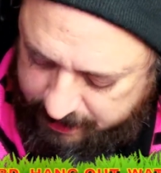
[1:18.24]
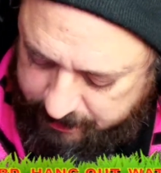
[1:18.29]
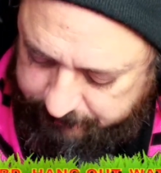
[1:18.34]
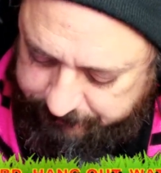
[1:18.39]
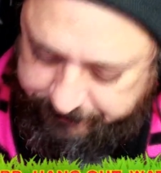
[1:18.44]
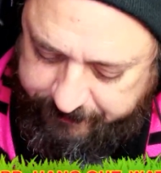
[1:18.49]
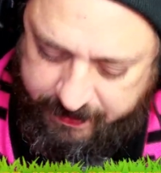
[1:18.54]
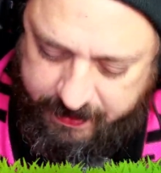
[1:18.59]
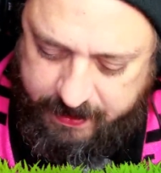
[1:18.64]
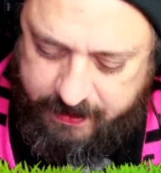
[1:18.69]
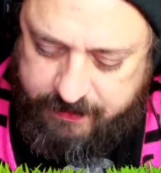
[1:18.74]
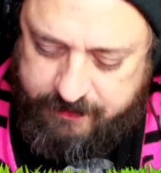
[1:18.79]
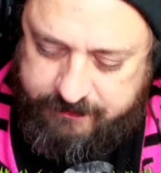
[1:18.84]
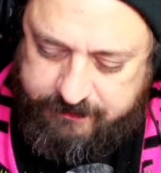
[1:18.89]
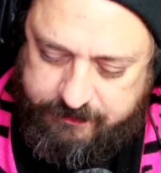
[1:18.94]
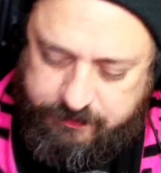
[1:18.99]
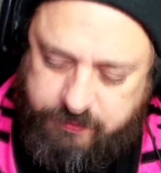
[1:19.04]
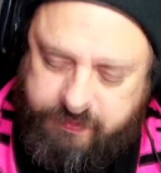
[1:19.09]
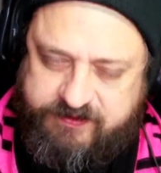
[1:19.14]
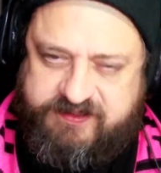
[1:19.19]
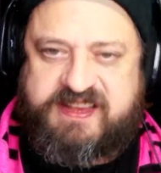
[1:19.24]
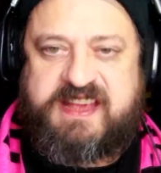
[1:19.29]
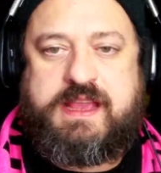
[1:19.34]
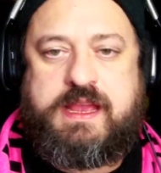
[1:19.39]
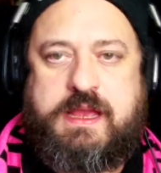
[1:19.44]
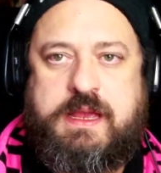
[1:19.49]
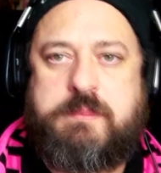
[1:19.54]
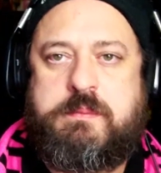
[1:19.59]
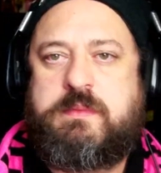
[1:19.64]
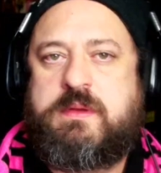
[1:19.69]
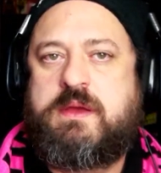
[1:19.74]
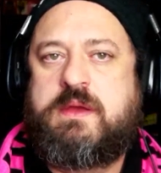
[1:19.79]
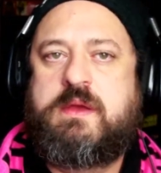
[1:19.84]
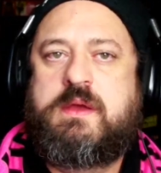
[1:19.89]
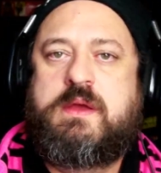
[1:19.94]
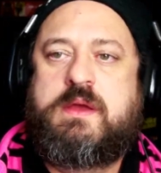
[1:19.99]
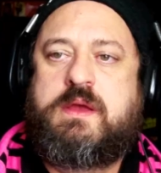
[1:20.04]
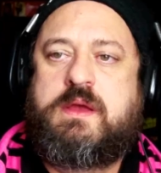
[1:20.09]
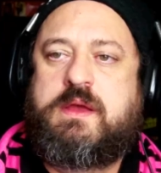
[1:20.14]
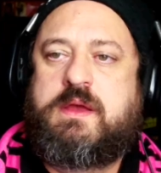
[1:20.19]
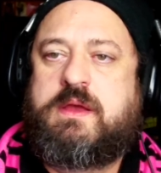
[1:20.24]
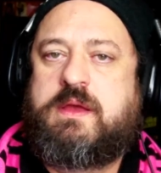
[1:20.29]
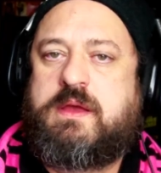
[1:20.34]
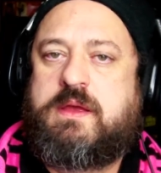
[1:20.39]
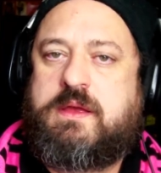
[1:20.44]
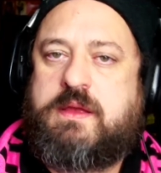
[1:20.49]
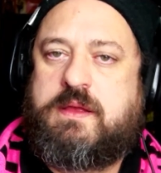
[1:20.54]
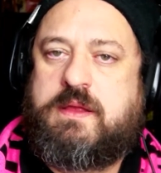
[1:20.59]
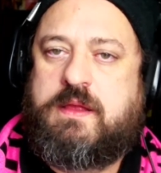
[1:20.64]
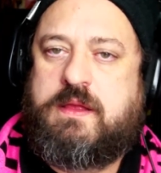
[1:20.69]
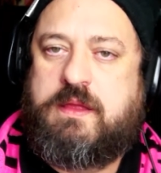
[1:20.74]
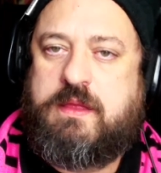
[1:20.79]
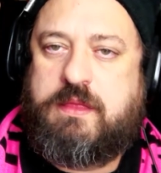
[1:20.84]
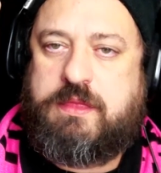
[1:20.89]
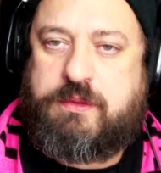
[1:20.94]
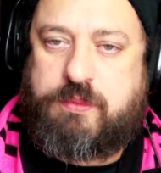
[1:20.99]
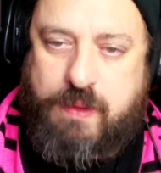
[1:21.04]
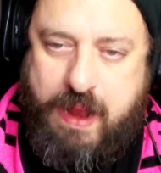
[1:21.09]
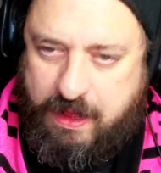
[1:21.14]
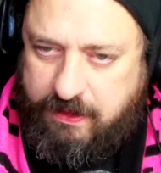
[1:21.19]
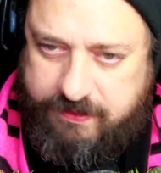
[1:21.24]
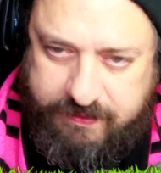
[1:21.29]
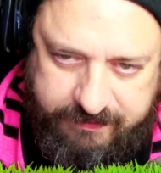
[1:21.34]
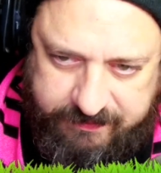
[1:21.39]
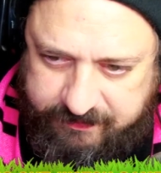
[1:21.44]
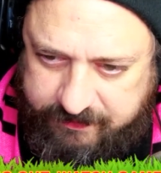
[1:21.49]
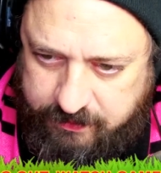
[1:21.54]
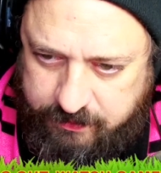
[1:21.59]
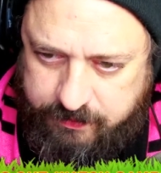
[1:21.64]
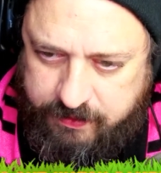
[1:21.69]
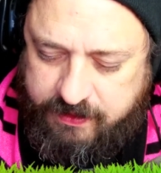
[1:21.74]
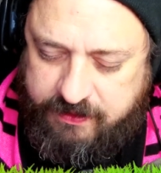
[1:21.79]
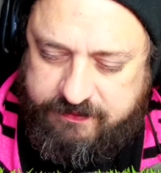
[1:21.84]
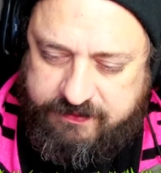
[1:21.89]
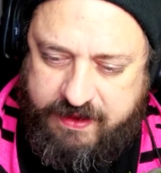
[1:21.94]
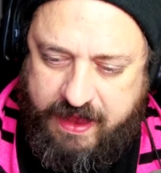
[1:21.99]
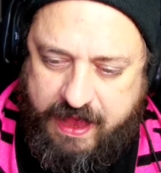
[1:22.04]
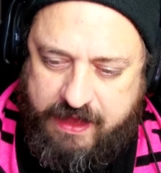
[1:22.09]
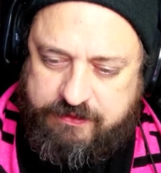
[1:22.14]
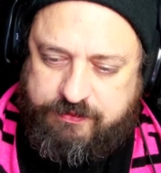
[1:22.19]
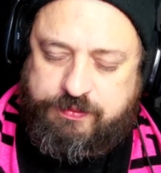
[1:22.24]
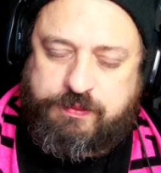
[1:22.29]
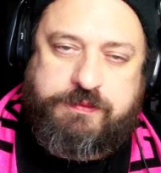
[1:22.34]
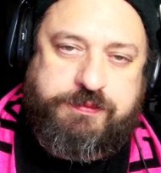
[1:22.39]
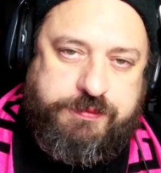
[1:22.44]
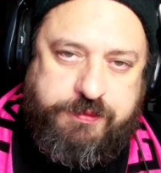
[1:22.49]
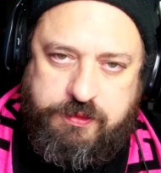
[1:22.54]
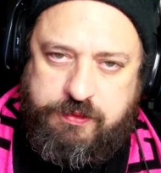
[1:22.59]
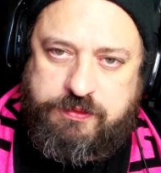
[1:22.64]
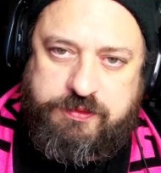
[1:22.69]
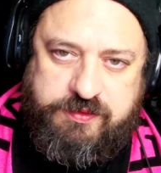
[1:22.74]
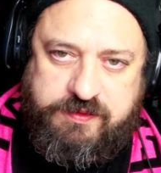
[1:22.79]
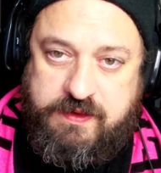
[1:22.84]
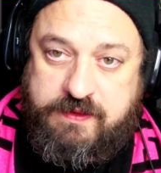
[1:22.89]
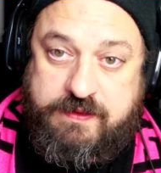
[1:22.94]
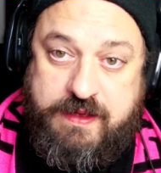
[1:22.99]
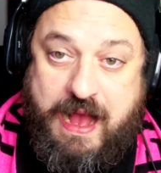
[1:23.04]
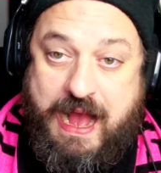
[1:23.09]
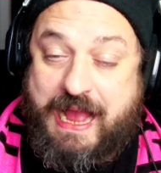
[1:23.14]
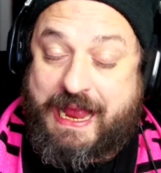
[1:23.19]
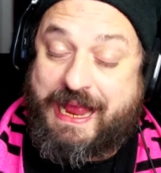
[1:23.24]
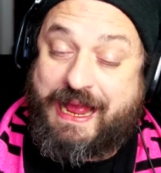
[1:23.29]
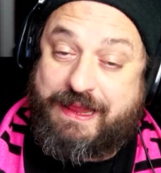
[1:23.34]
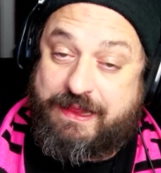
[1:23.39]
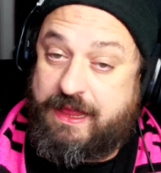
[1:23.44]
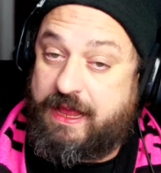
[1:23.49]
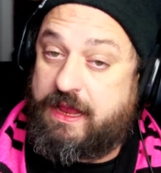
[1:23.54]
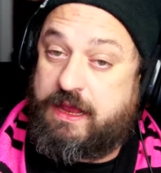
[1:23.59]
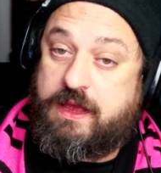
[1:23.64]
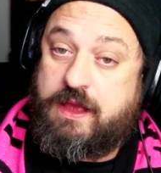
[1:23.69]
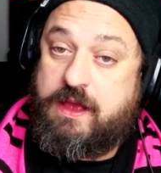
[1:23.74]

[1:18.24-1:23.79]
fans. Your team throughout this series has refused to die, and they